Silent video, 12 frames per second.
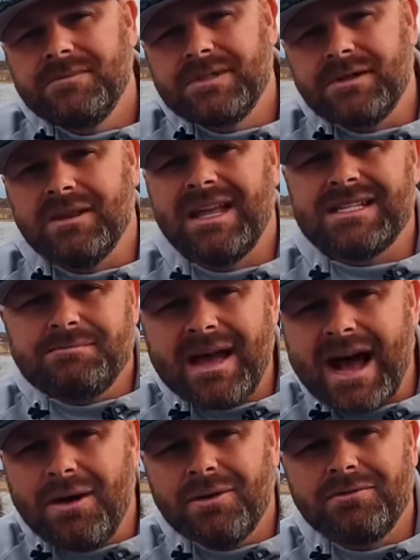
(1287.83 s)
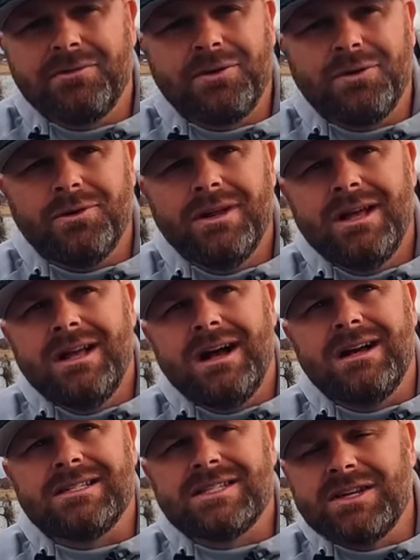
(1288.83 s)
So less powerful,
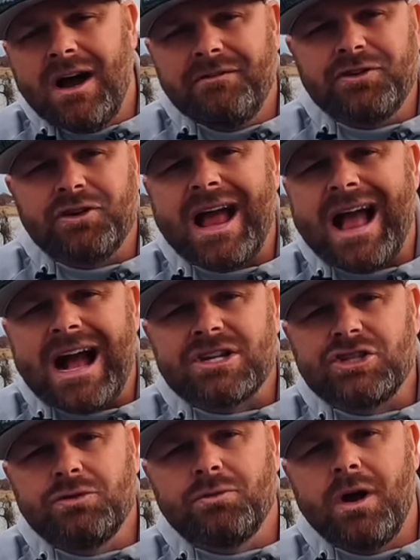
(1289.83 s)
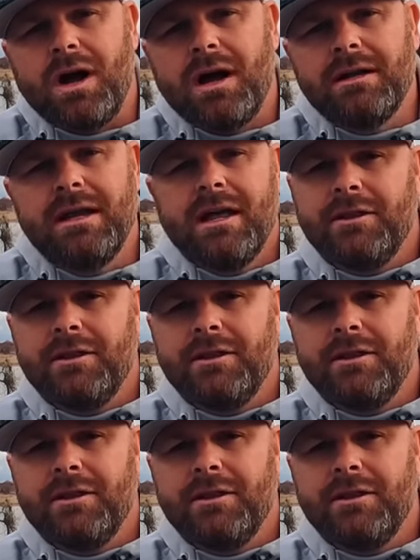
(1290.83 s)
a softer action rod.